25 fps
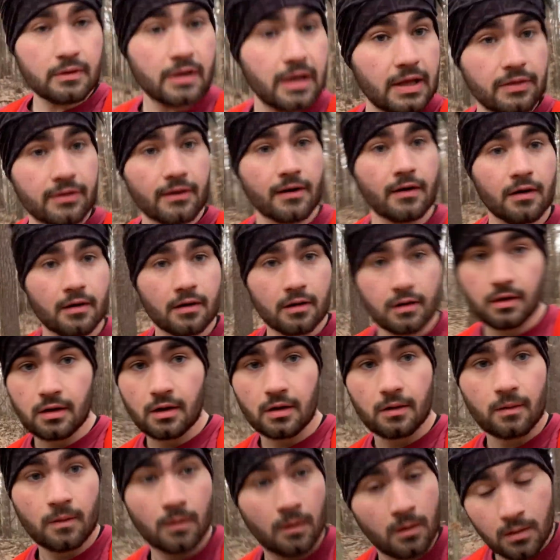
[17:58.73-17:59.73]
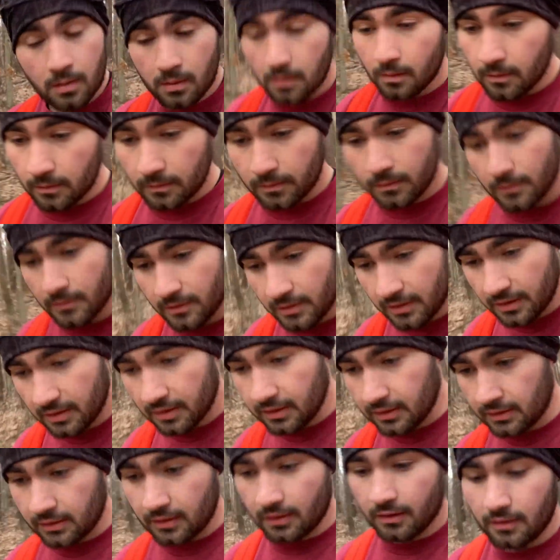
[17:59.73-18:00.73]
get there, you know. We're gonna
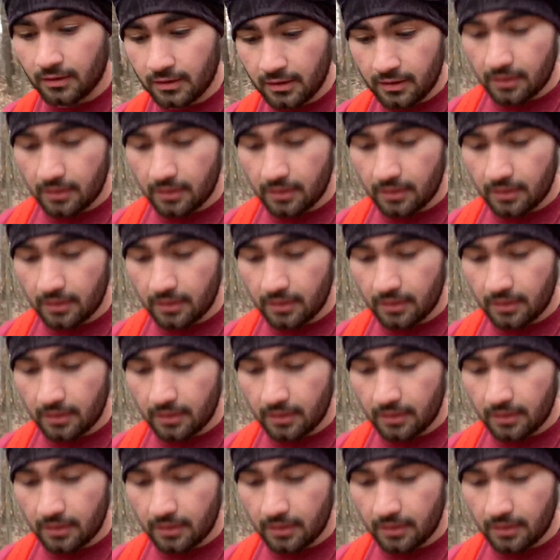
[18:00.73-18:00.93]
get there, you